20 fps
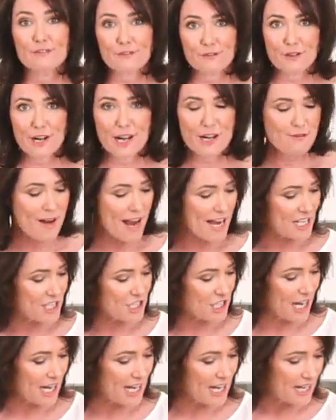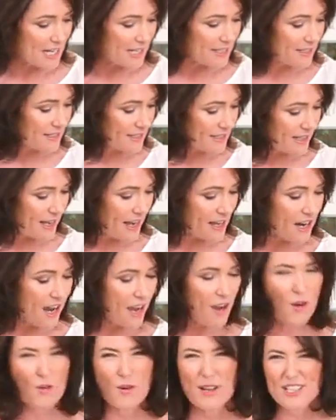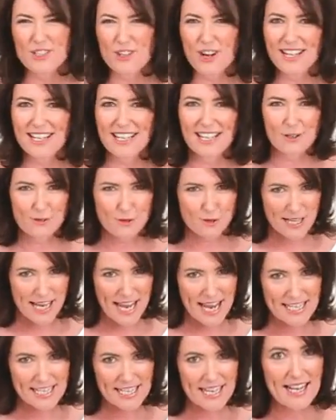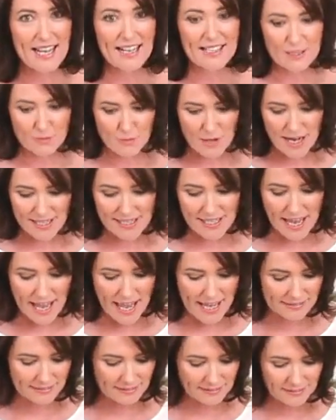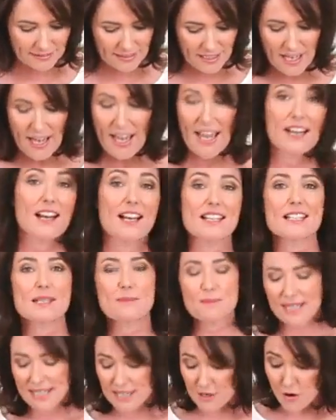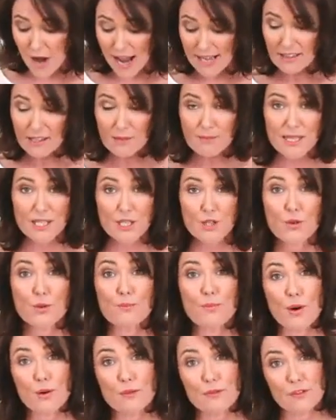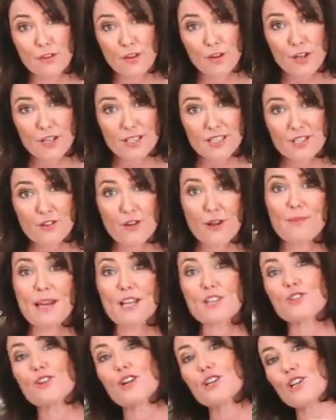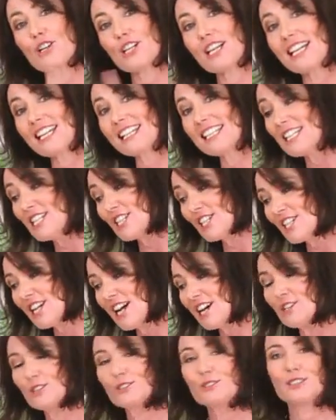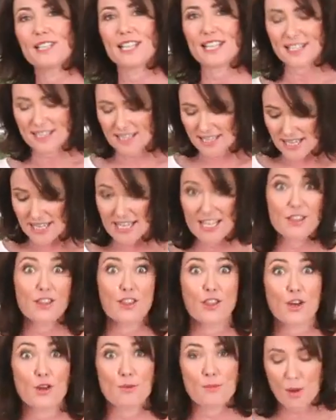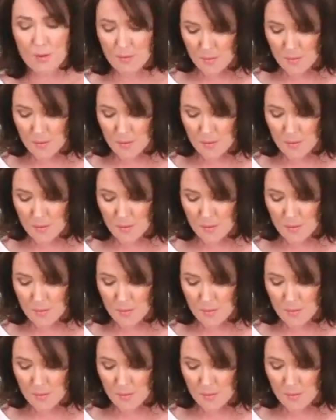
free-range eggs, and I always try to get organic eggs when I can. And I simply crack them into a bowl first, so I make sure I don't get any shell in the thermo